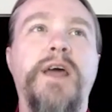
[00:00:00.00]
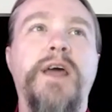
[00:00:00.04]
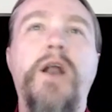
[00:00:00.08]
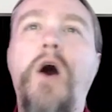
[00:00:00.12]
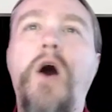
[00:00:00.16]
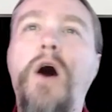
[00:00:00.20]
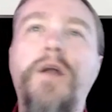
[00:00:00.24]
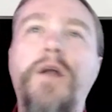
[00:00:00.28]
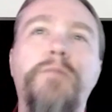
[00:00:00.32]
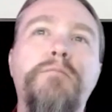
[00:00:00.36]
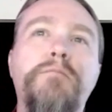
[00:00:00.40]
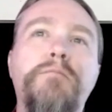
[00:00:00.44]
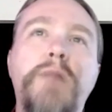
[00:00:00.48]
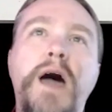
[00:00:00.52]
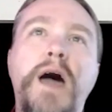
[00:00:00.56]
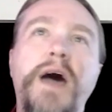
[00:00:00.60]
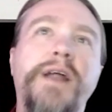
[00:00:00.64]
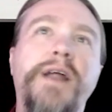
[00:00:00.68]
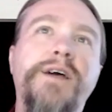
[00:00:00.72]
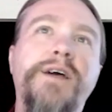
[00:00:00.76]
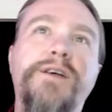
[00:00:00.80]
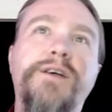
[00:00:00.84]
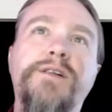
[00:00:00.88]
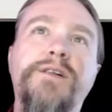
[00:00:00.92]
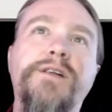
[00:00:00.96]
and
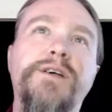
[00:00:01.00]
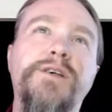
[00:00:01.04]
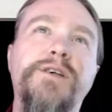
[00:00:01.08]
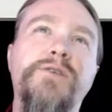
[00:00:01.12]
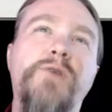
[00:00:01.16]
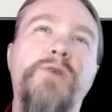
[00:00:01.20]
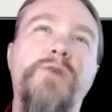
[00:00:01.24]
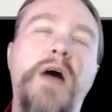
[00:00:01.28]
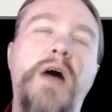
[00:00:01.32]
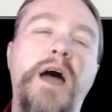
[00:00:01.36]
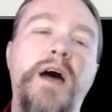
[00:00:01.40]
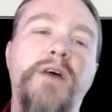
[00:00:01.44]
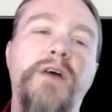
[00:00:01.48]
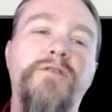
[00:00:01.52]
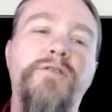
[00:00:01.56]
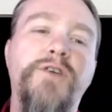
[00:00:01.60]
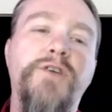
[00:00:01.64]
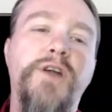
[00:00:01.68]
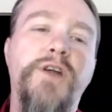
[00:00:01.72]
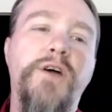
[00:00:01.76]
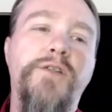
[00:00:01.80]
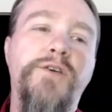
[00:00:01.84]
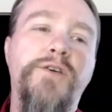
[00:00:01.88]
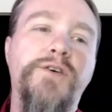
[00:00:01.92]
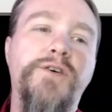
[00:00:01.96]
automatically you have
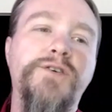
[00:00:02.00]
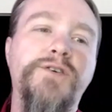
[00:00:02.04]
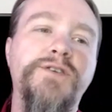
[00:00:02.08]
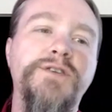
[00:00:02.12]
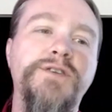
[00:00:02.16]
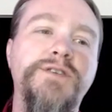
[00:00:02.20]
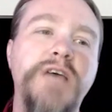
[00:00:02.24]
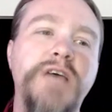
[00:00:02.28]
another